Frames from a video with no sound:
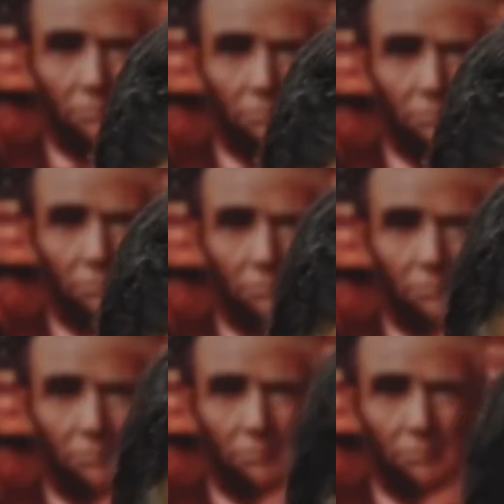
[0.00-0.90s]

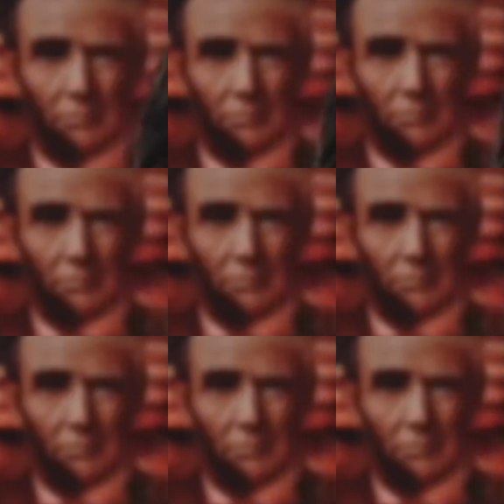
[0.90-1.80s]

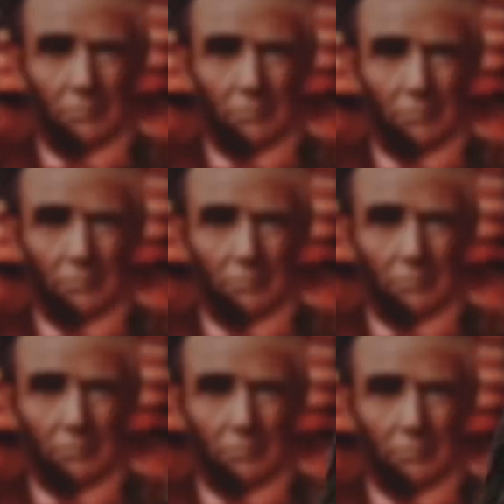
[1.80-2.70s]

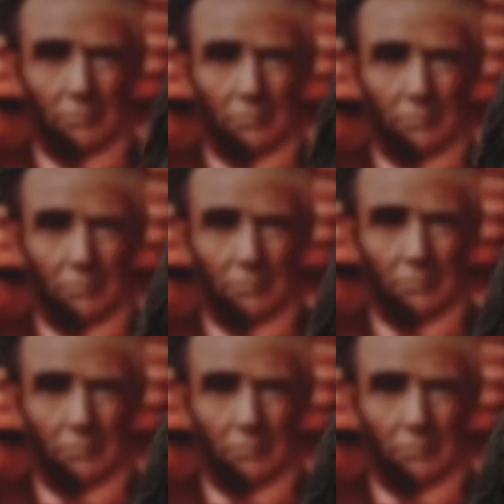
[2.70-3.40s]
No words are spoken by the person on screen.